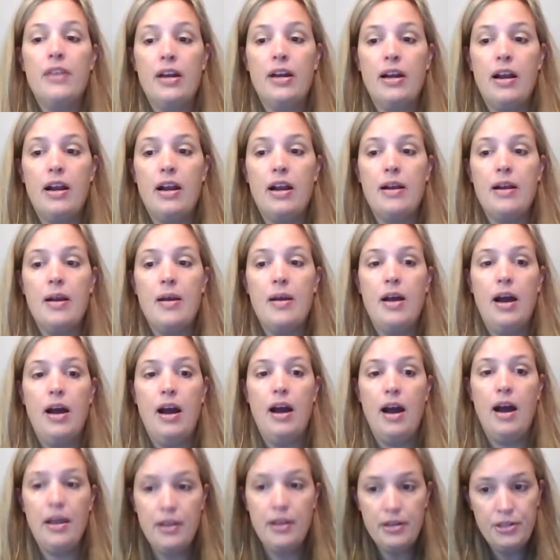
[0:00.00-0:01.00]
There are
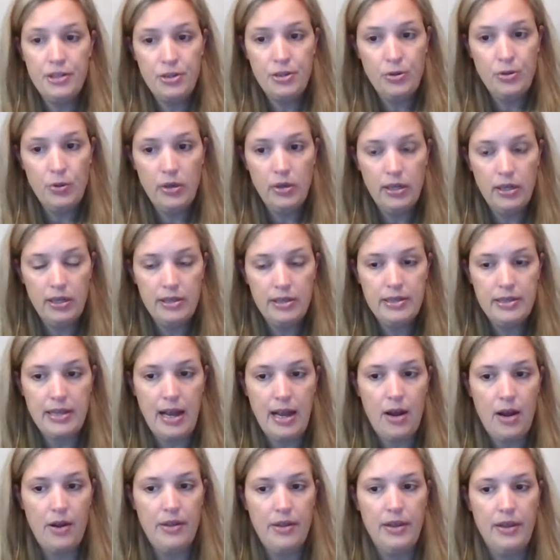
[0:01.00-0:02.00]
other tools
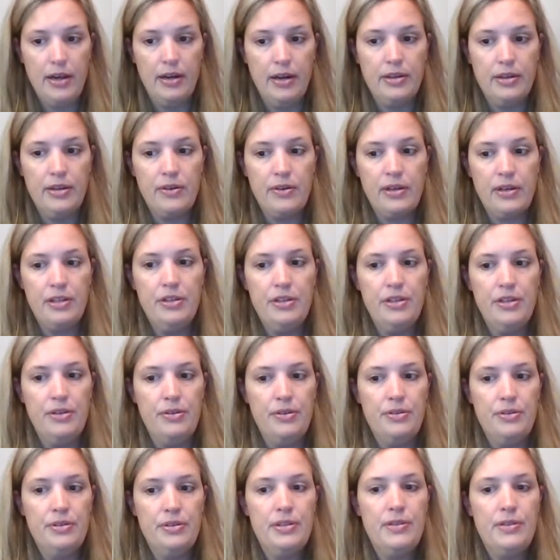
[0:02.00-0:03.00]
out there you can
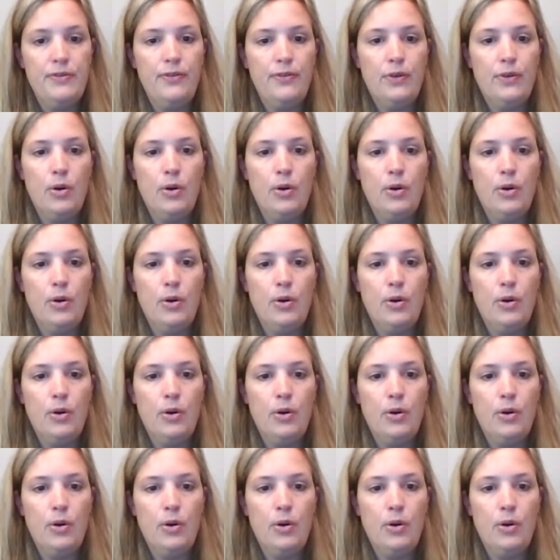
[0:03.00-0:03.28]
use